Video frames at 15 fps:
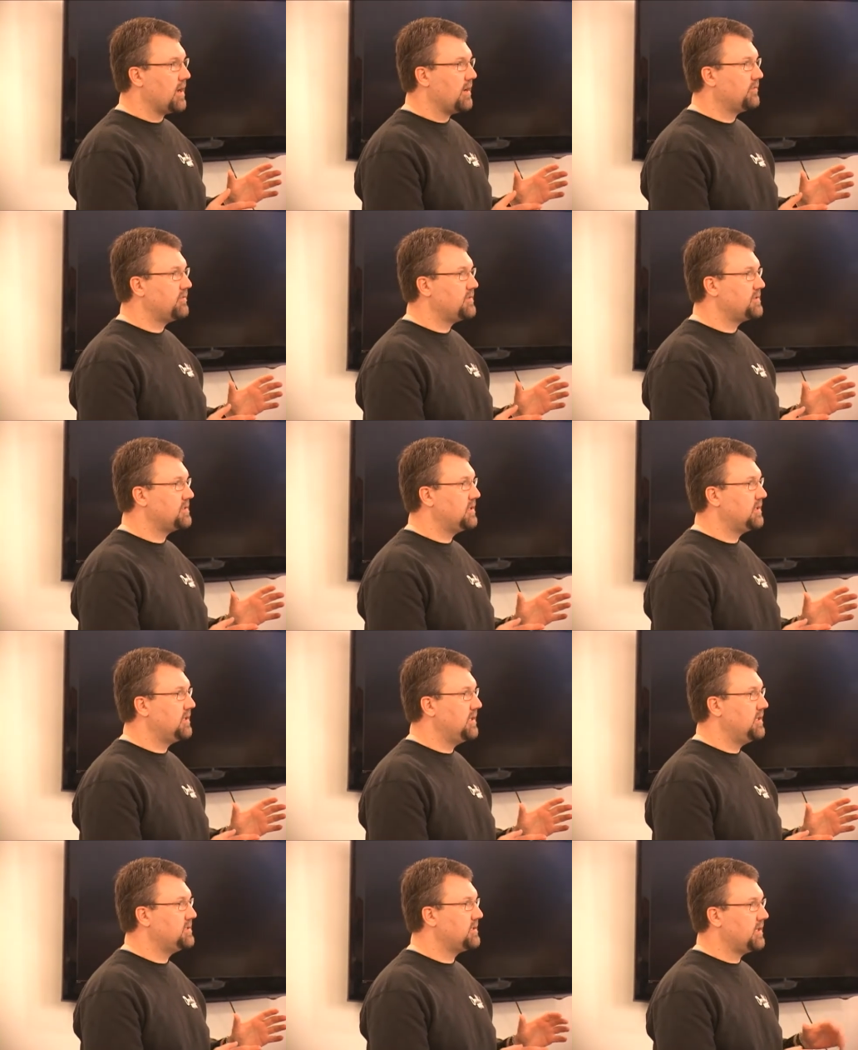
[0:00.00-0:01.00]
ground
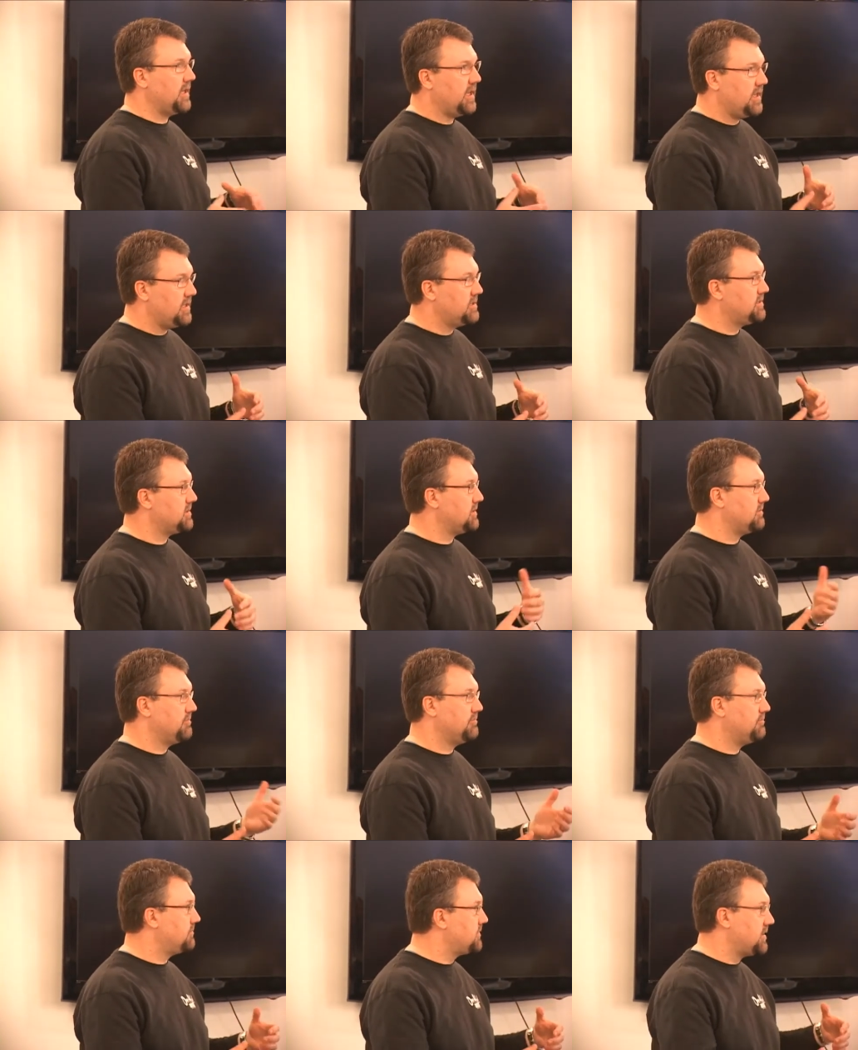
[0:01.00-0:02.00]
facilities at Ames
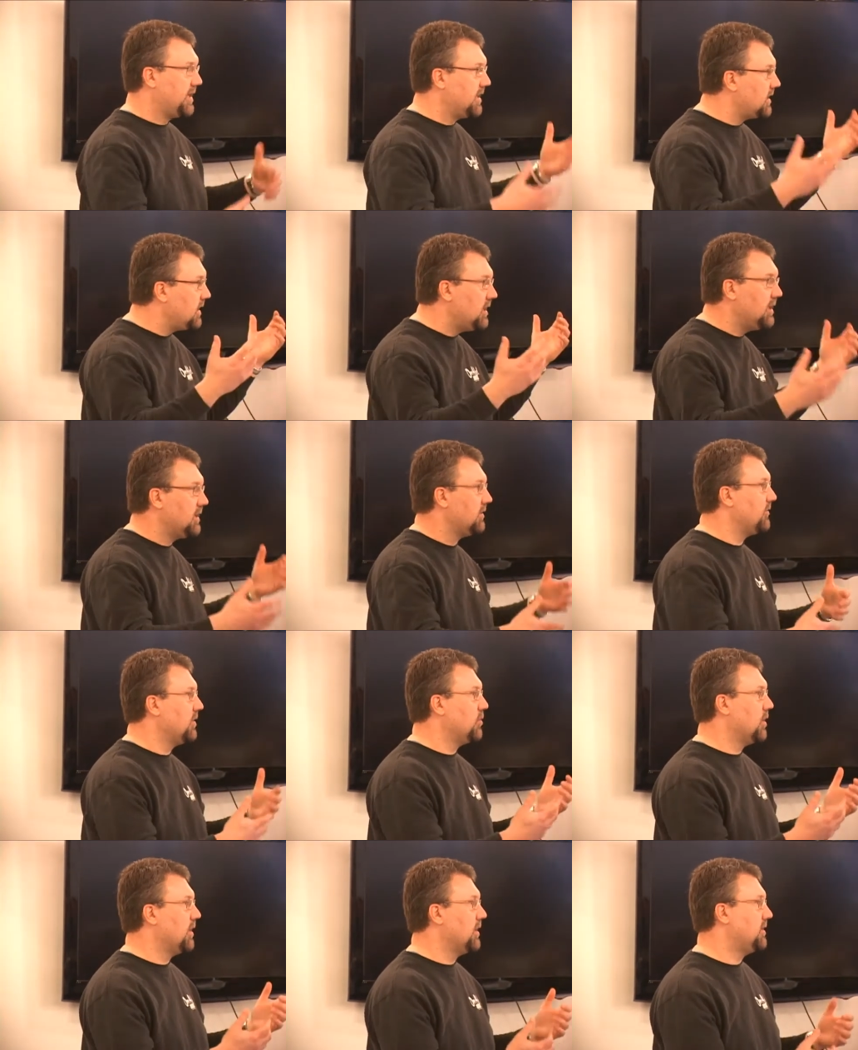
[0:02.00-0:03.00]
and Tenakee and
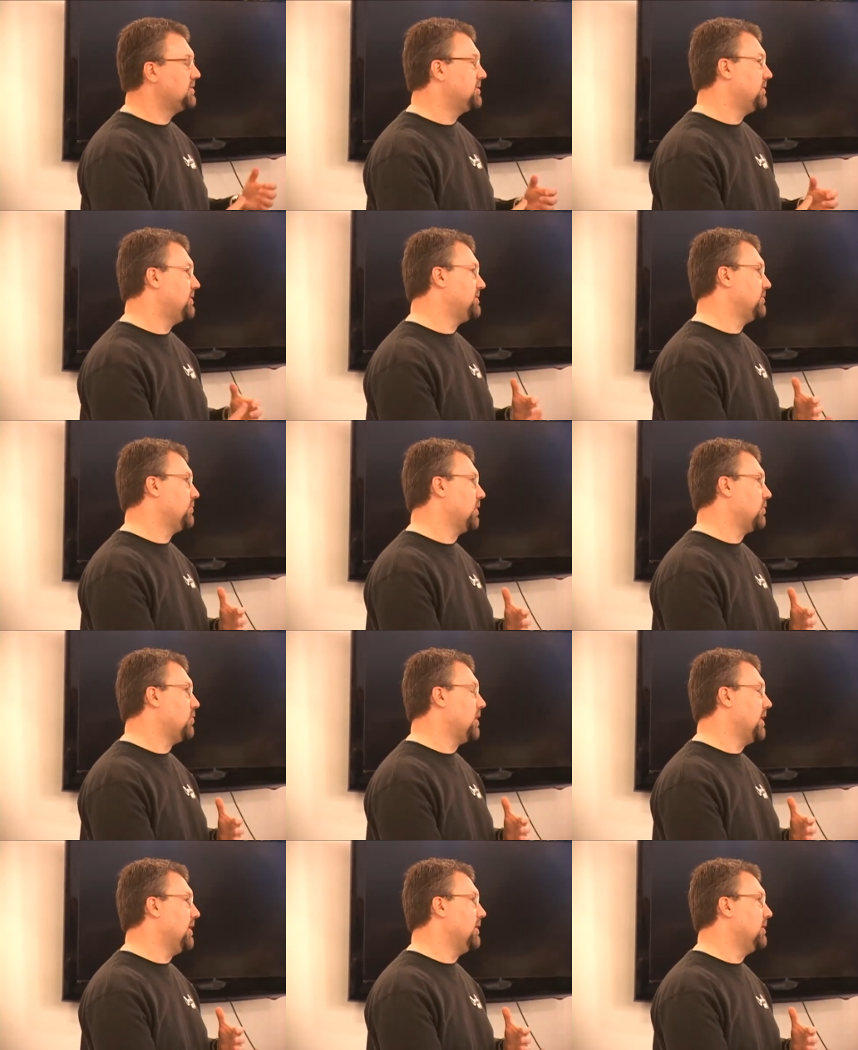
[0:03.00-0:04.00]
everywhere else, or does it
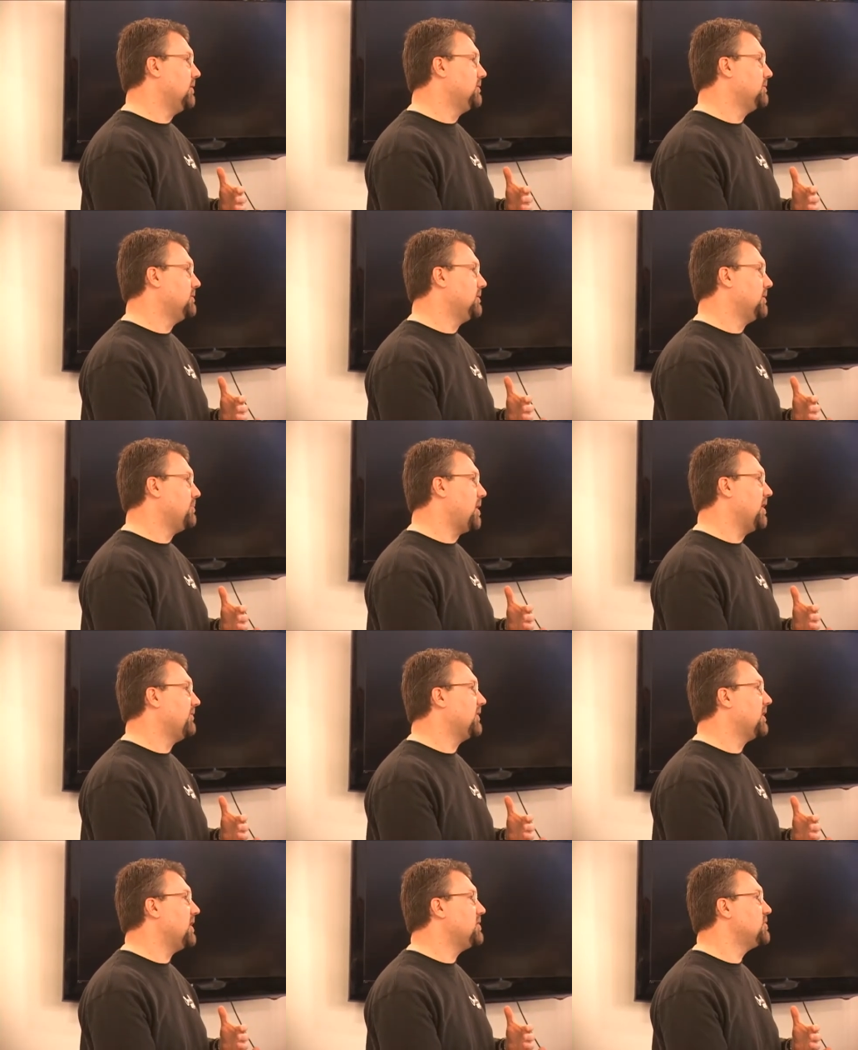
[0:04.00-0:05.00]
require
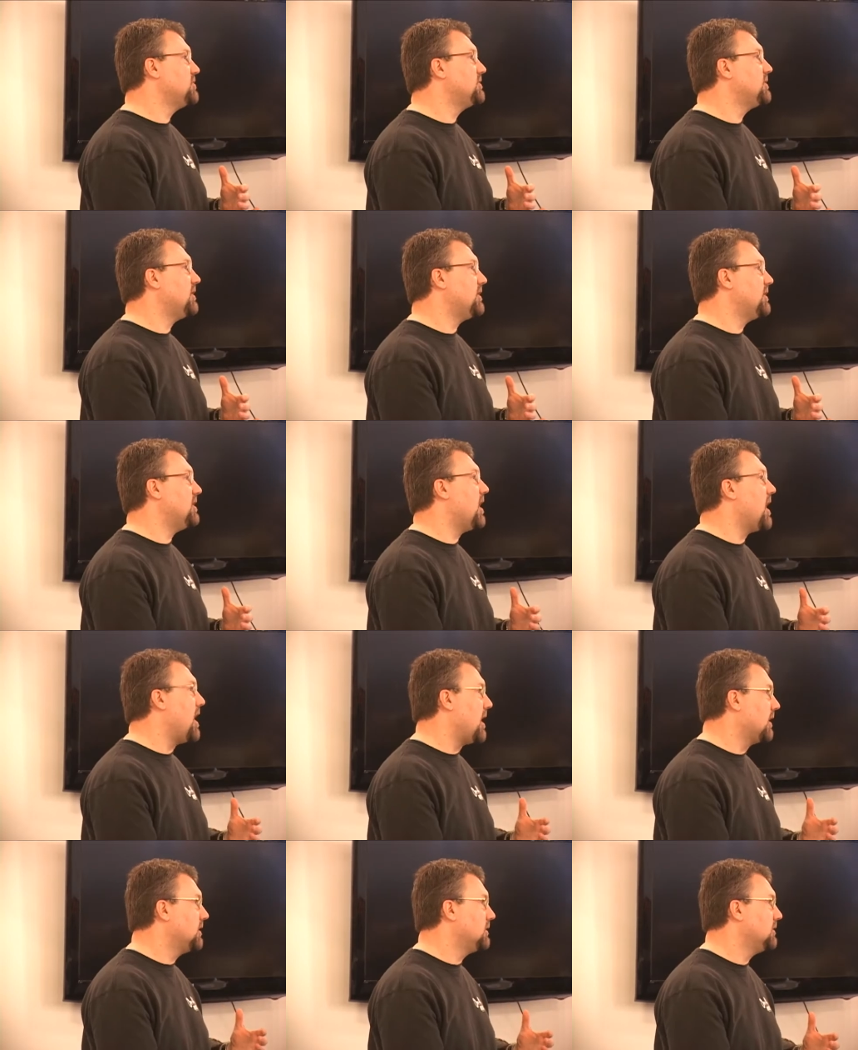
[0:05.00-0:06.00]
modifications to the dock?